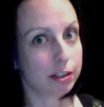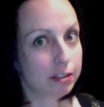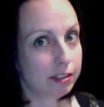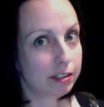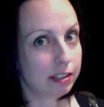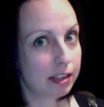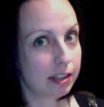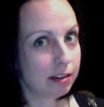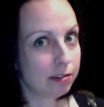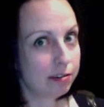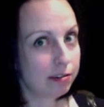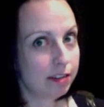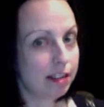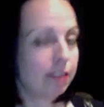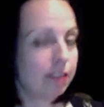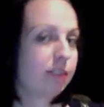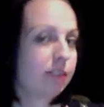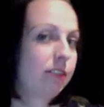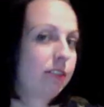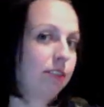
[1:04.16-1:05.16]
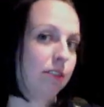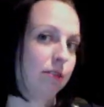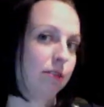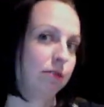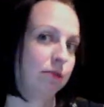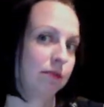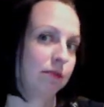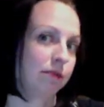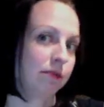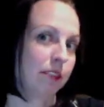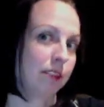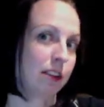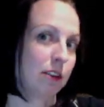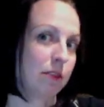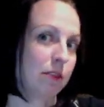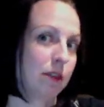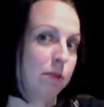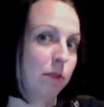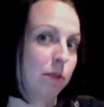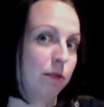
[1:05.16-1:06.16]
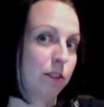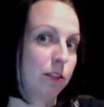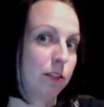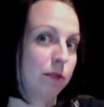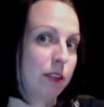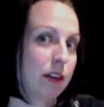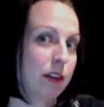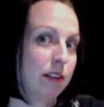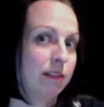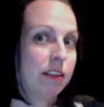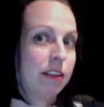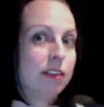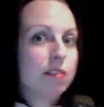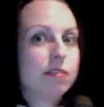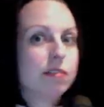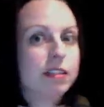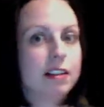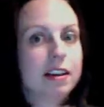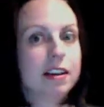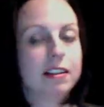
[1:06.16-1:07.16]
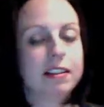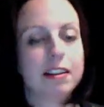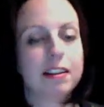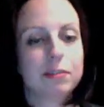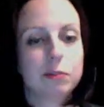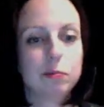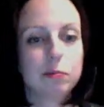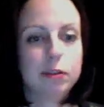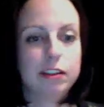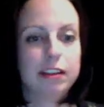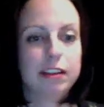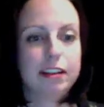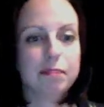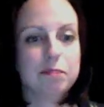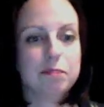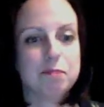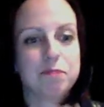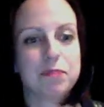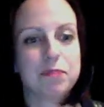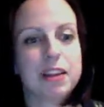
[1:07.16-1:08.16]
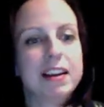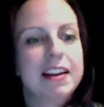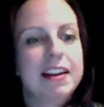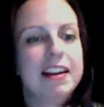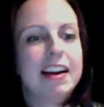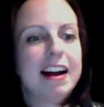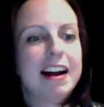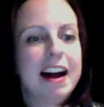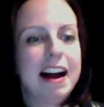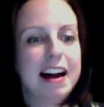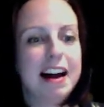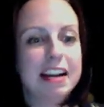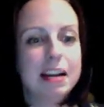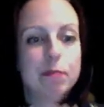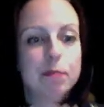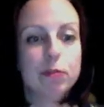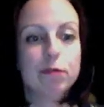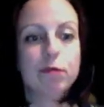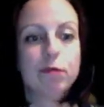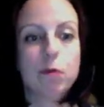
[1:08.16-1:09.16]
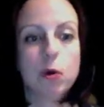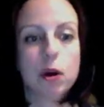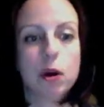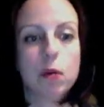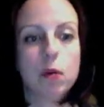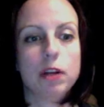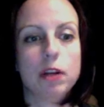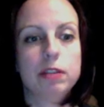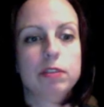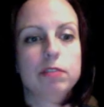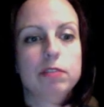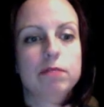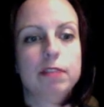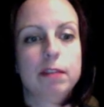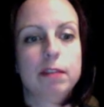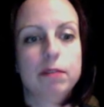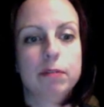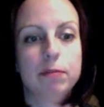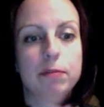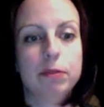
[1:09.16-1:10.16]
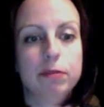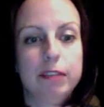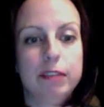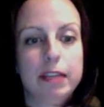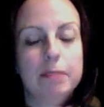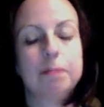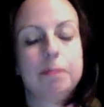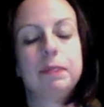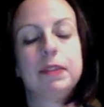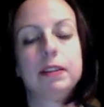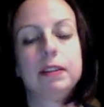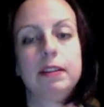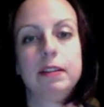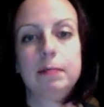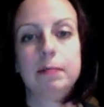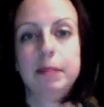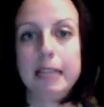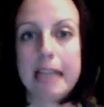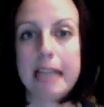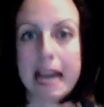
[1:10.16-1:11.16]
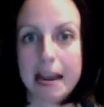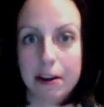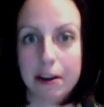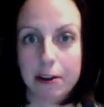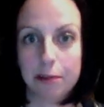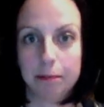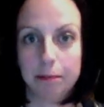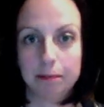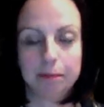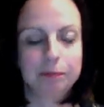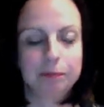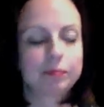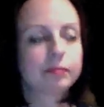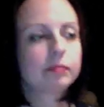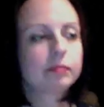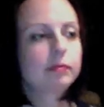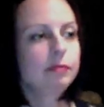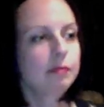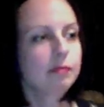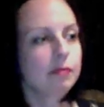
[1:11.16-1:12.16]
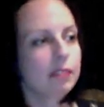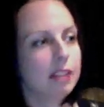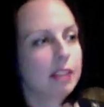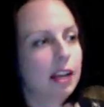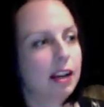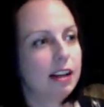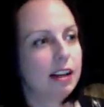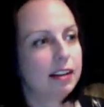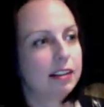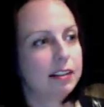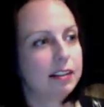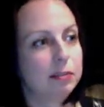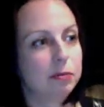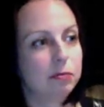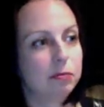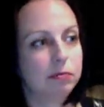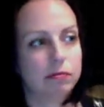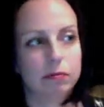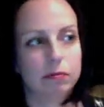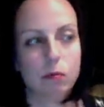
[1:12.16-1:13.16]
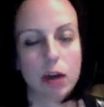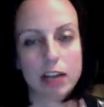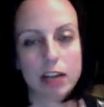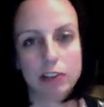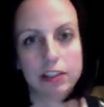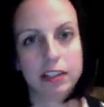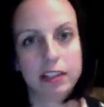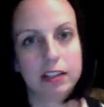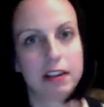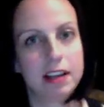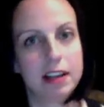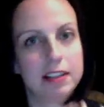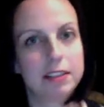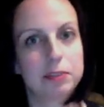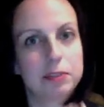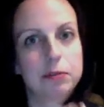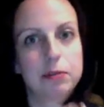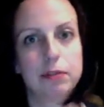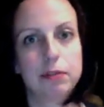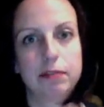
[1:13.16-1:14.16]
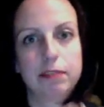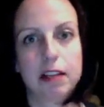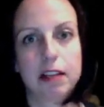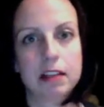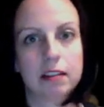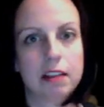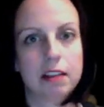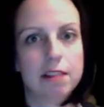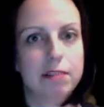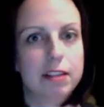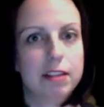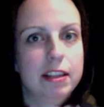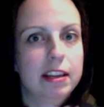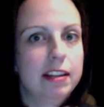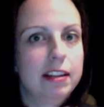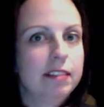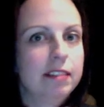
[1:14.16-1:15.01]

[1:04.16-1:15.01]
San Rafael. So you know, I moved here without even knowing that, and that was pretty neat. Uh, number four, what is your favorite movie? The Piano. Uh, watched it in high school, fell in love with it,